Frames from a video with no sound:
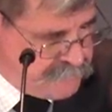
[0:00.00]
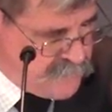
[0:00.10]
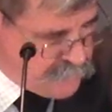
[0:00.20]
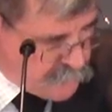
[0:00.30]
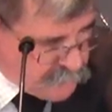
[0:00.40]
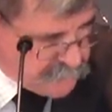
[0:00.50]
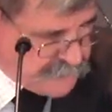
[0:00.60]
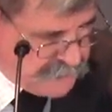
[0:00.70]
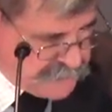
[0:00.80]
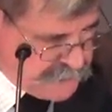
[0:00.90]
If we were to
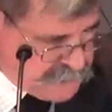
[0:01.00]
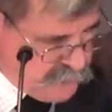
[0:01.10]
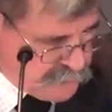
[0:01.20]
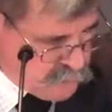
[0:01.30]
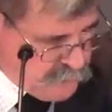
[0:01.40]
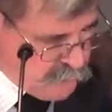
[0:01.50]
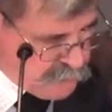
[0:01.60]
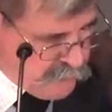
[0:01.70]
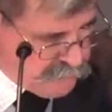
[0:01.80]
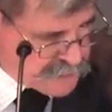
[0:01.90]
continue on, we won't
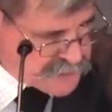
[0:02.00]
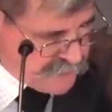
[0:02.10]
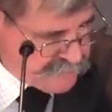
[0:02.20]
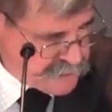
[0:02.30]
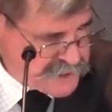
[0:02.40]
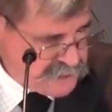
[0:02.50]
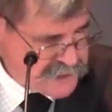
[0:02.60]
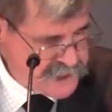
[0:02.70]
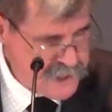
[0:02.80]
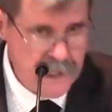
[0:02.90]
go verse by verse. You'll
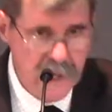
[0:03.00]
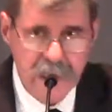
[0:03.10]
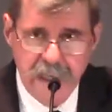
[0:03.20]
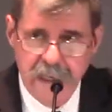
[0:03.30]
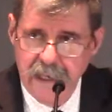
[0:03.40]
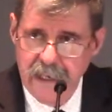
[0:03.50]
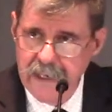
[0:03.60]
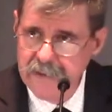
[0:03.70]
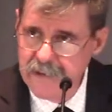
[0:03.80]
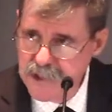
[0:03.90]
see
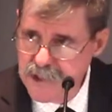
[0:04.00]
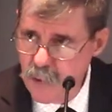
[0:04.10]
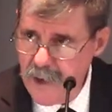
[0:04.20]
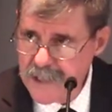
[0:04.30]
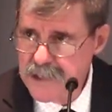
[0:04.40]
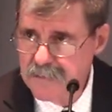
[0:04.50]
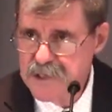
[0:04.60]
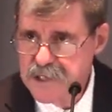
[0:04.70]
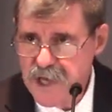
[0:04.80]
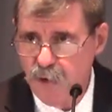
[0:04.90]
that Joash
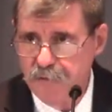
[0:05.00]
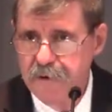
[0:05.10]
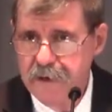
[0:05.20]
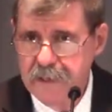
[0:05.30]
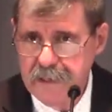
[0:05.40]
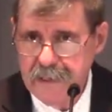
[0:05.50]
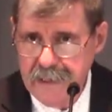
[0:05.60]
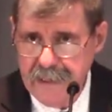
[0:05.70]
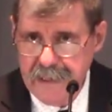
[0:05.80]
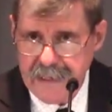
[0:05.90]
himself
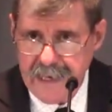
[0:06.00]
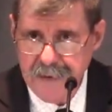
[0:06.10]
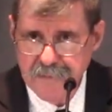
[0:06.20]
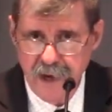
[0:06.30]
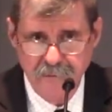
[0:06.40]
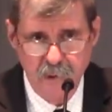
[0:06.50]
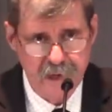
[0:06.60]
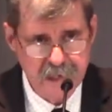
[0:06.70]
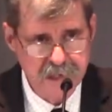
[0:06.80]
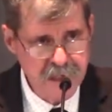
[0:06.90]
came to have
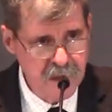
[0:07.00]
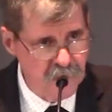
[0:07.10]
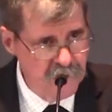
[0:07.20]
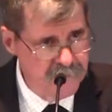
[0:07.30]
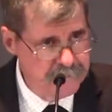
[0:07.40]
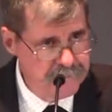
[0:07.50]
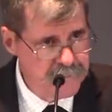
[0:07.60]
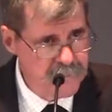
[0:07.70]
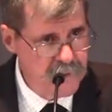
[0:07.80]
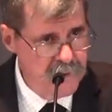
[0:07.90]
great zeal
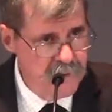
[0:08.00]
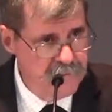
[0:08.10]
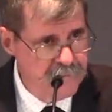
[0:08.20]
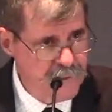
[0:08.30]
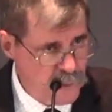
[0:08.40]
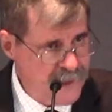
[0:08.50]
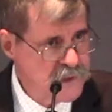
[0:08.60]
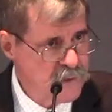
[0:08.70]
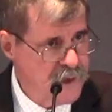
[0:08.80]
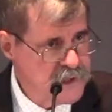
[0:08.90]
for the
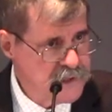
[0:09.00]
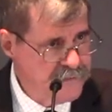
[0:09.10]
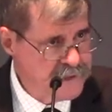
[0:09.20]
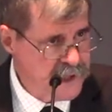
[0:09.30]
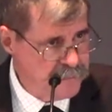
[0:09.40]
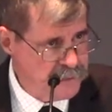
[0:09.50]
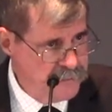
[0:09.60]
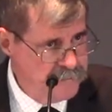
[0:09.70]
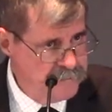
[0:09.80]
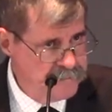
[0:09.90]
restoration of the temple
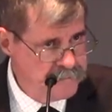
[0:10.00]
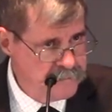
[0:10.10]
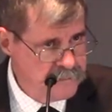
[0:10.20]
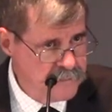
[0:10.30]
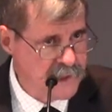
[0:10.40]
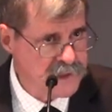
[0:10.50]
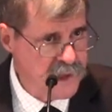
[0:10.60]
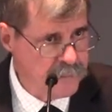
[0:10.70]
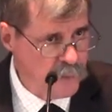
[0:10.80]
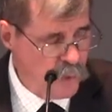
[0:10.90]
and
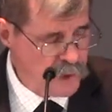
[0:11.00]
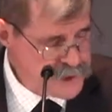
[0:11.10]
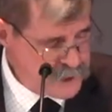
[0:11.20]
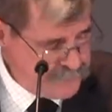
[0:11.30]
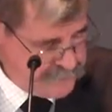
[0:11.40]
temple worship.